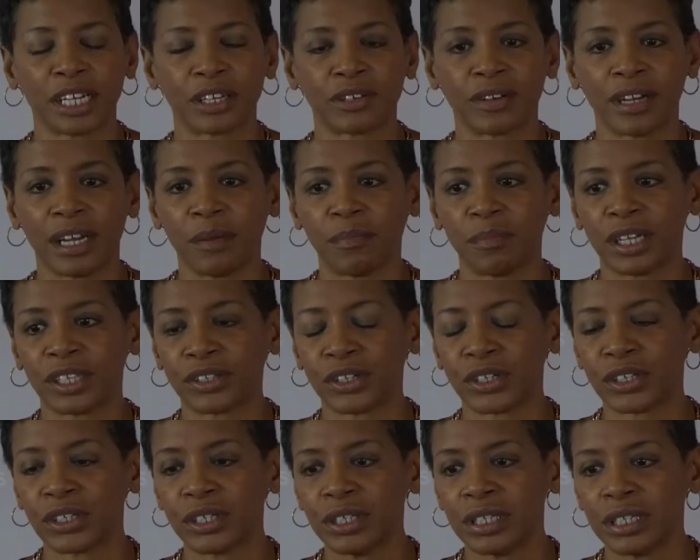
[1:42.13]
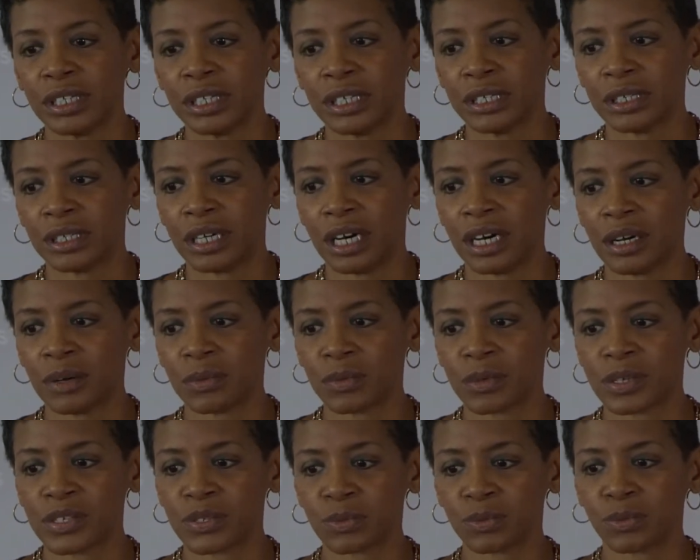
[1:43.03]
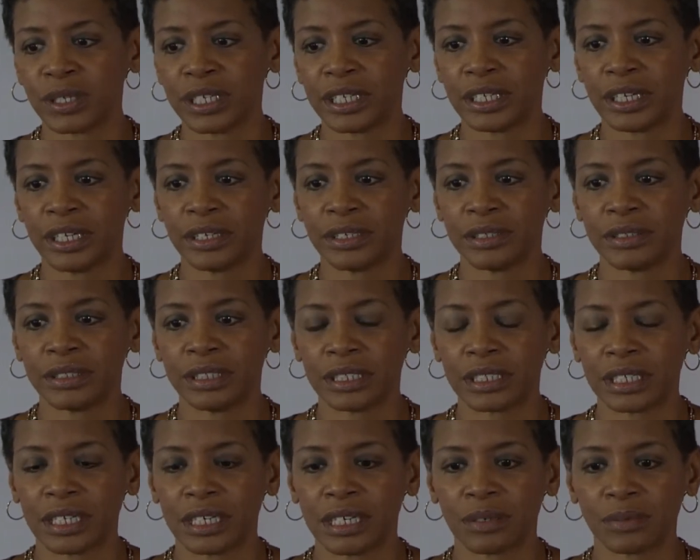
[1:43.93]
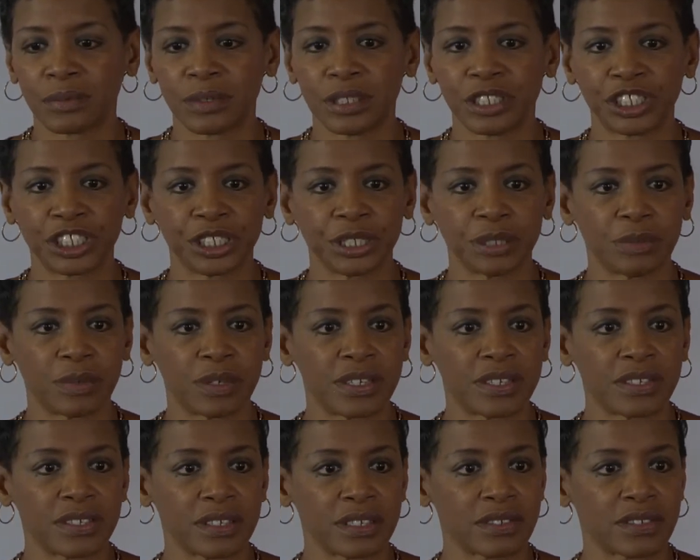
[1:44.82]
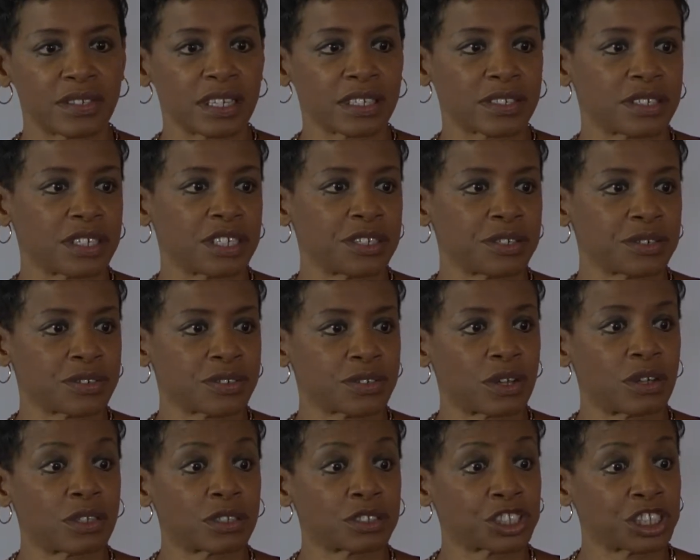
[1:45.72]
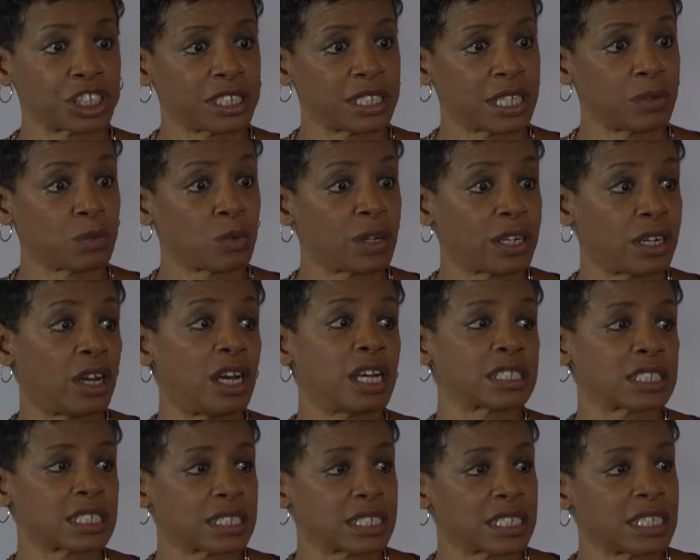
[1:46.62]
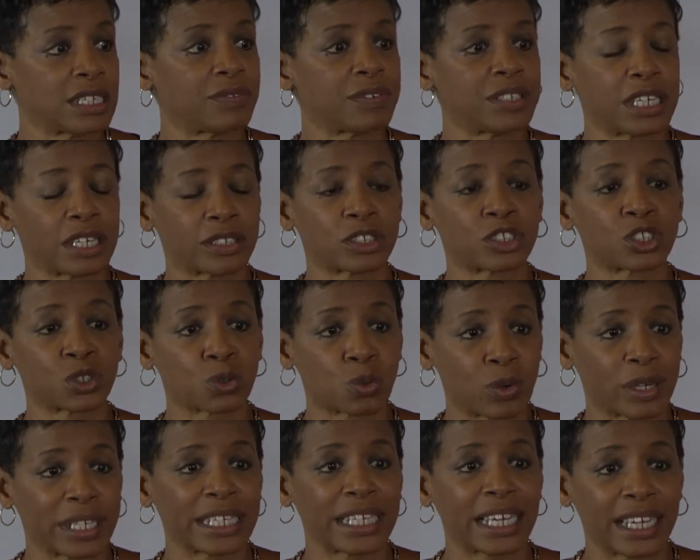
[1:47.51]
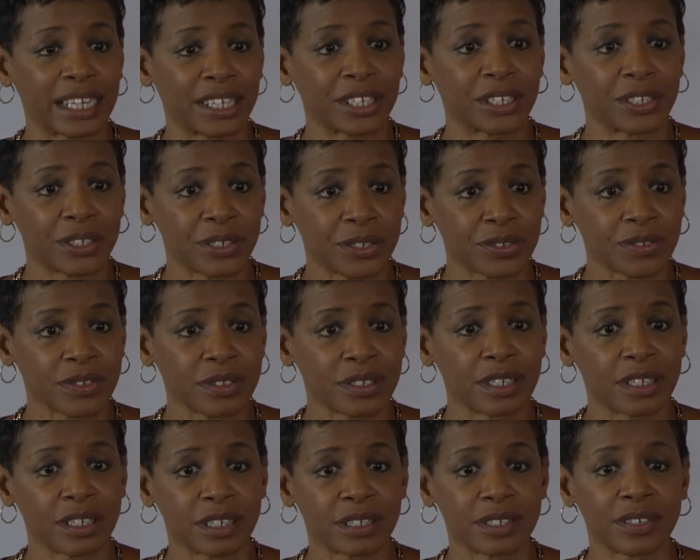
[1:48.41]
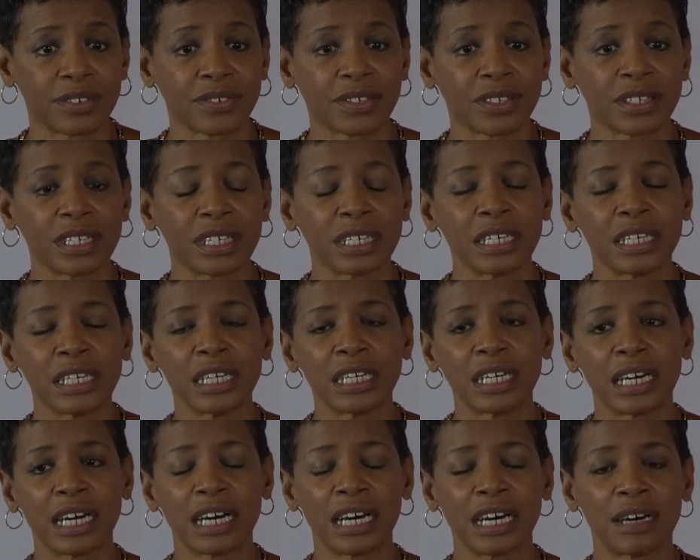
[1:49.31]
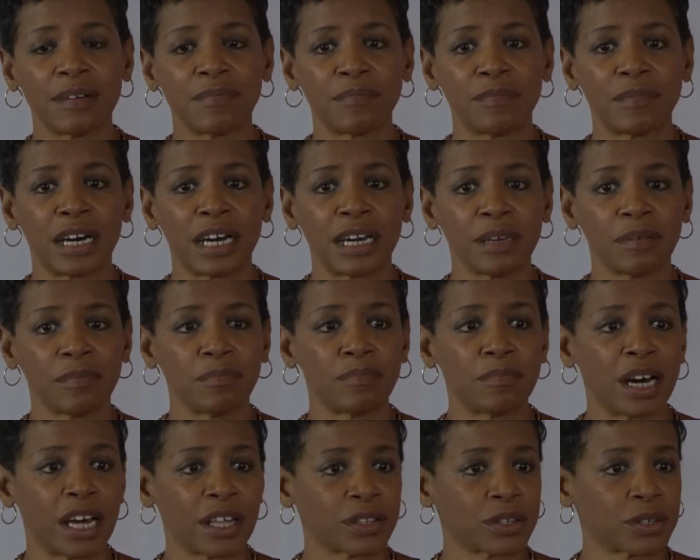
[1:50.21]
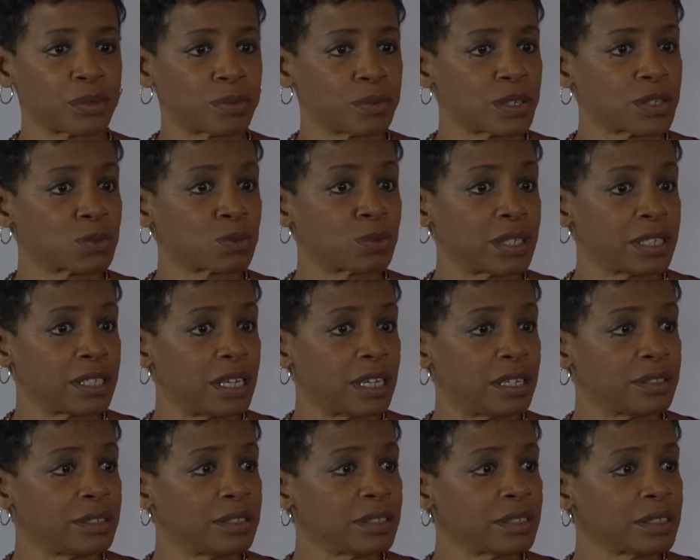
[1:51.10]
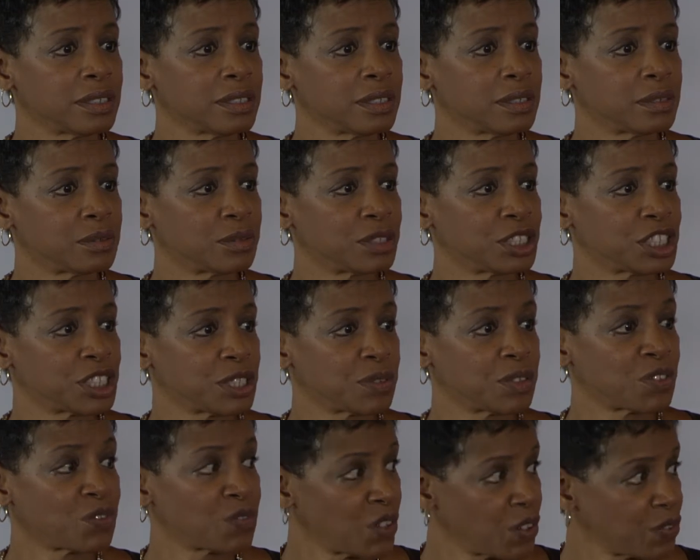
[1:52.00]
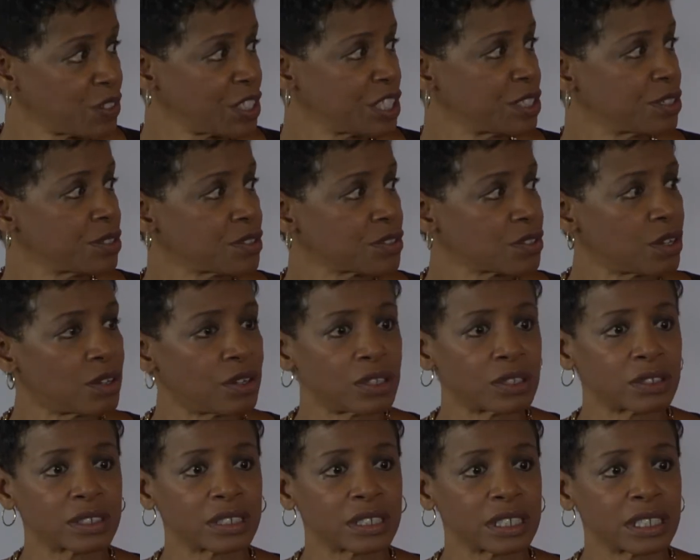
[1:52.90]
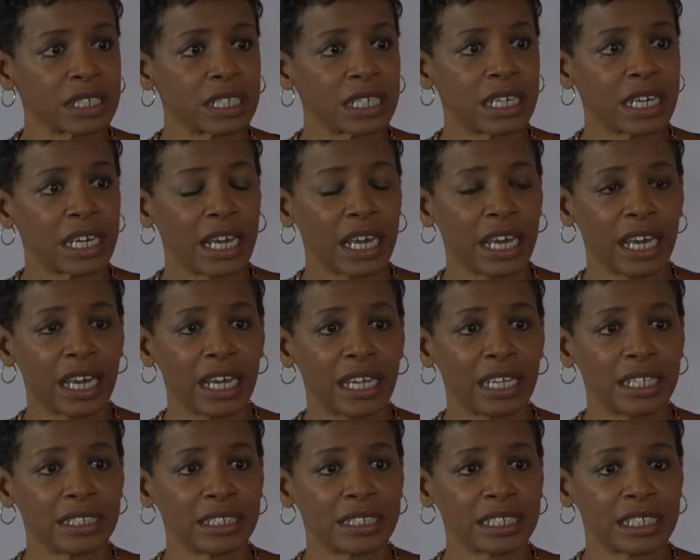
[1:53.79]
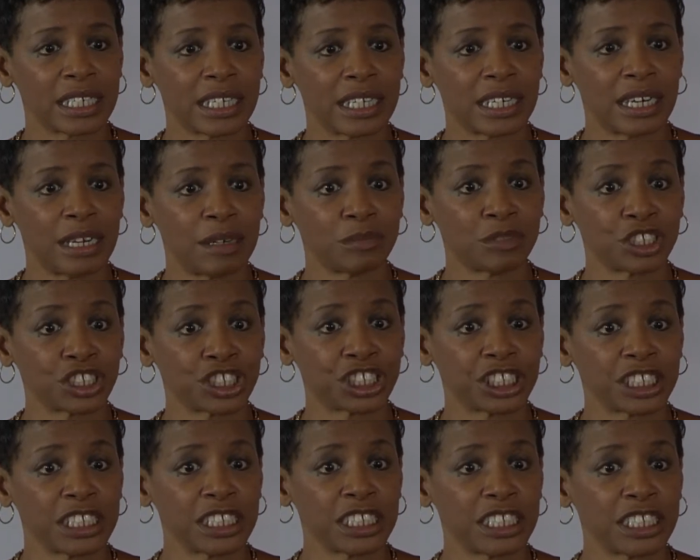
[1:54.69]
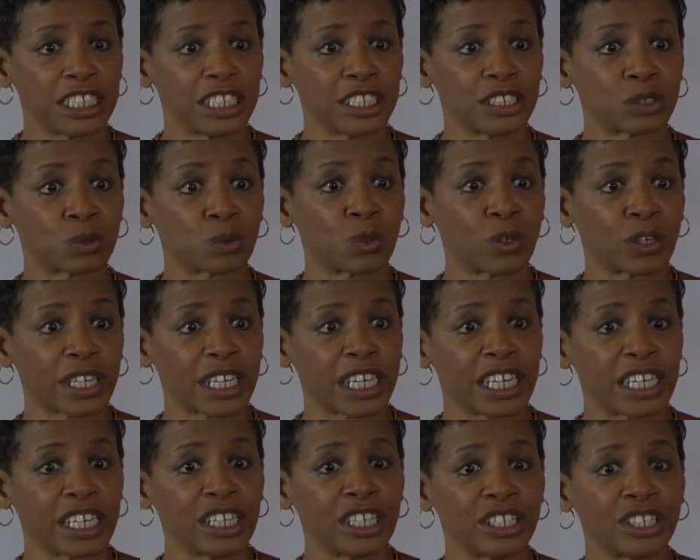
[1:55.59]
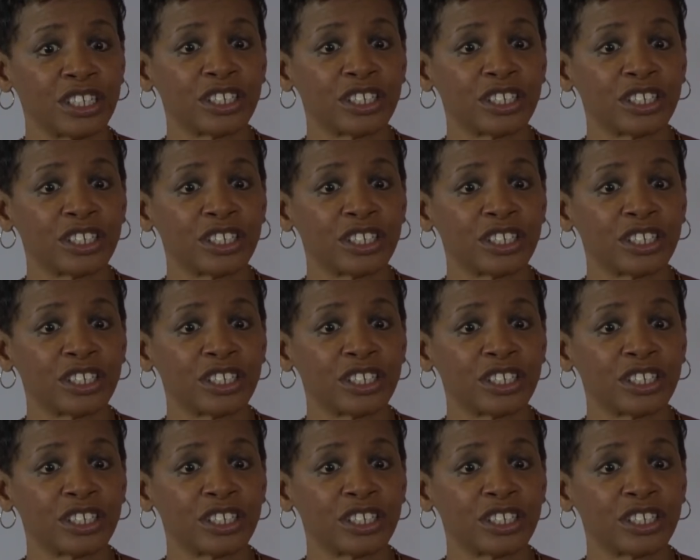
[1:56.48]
grandmother was widowed when she was 60 years old. She then went on to live another 28 years. My mother was widowed when she was 50 years old, and she is working